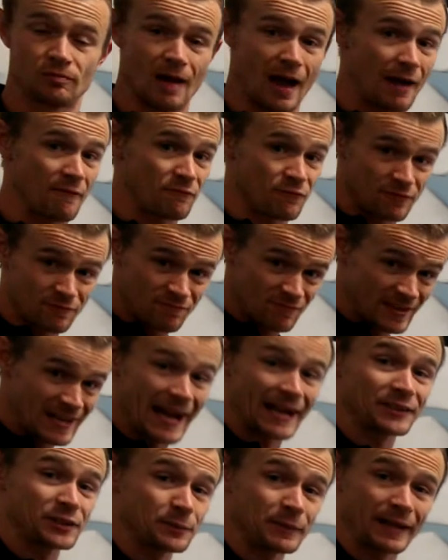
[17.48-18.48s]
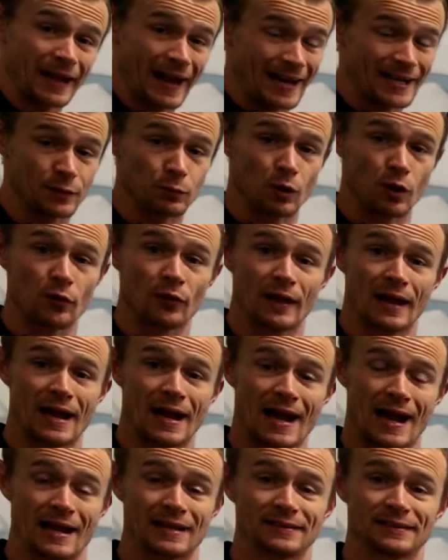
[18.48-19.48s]
I've yet to meet anyone that
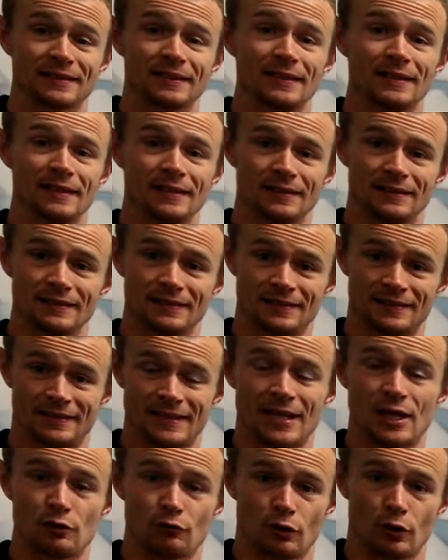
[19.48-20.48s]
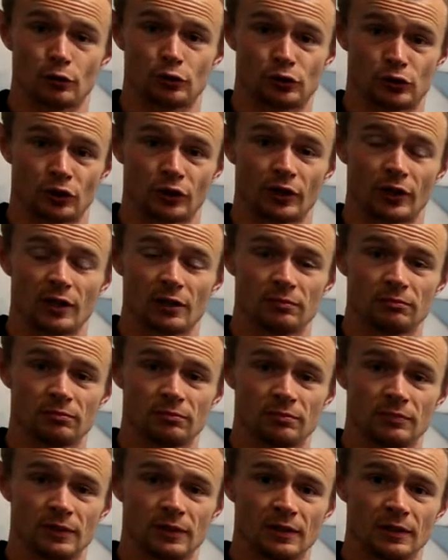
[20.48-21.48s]
has zero sugar,
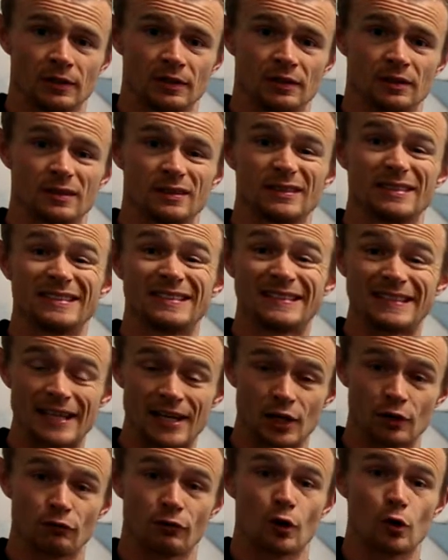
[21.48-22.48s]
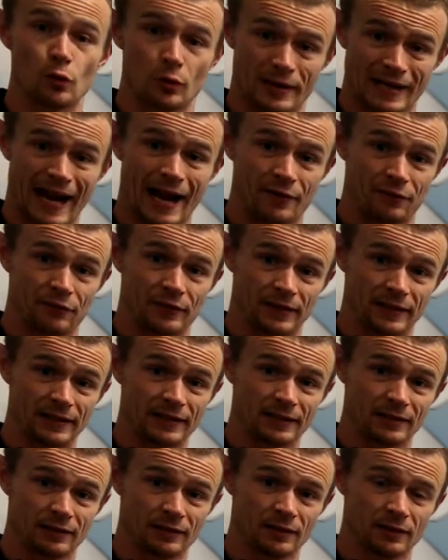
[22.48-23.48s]
zero
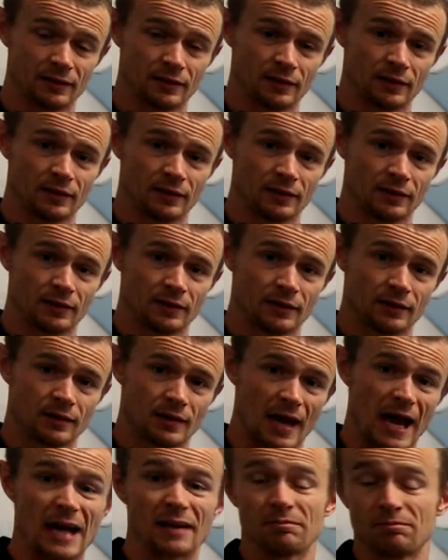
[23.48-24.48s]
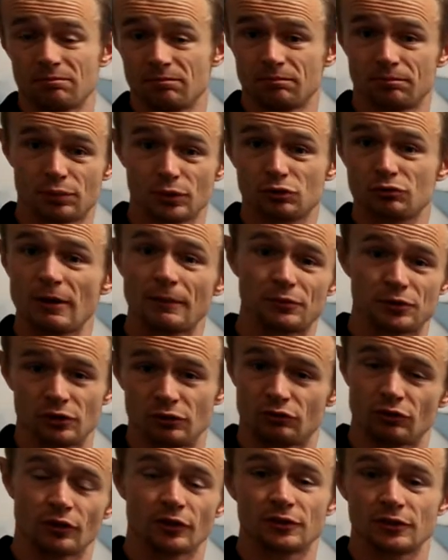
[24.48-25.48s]
caffeine, and
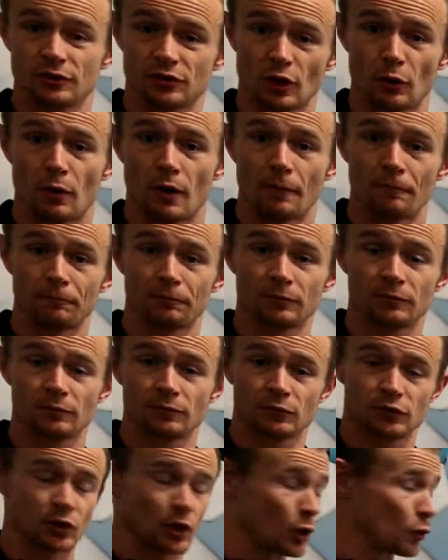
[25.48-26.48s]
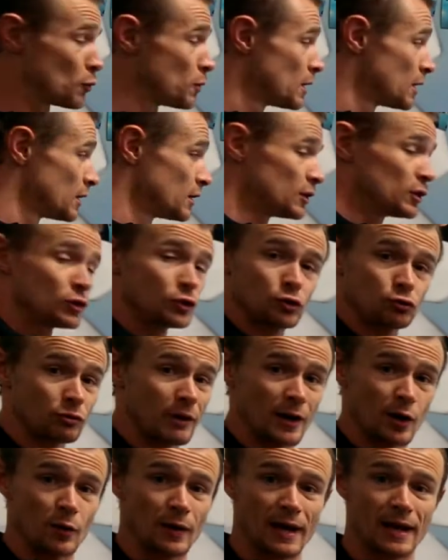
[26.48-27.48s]
prescription drugs and so on. So,
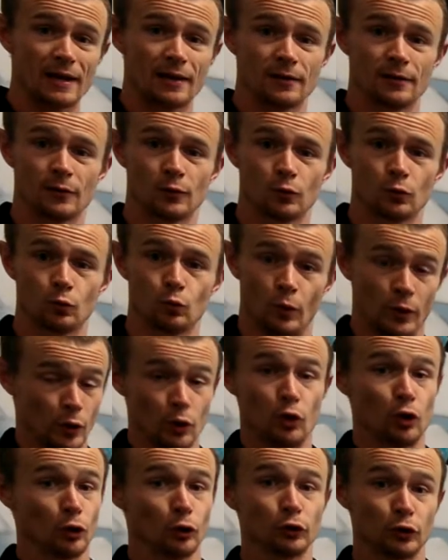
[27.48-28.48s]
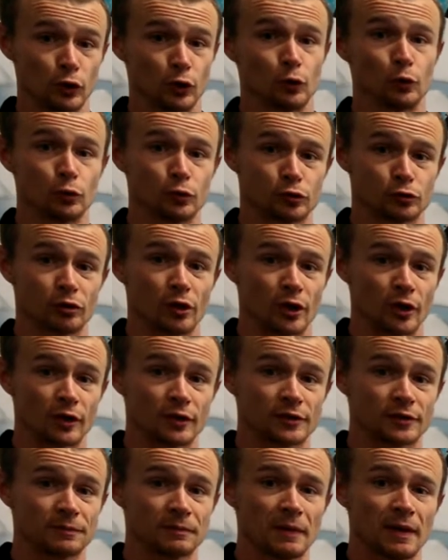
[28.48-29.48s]
straight away, we all do
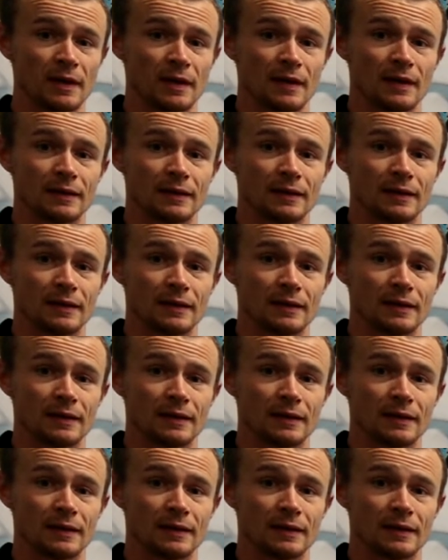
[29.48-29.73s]
drugs.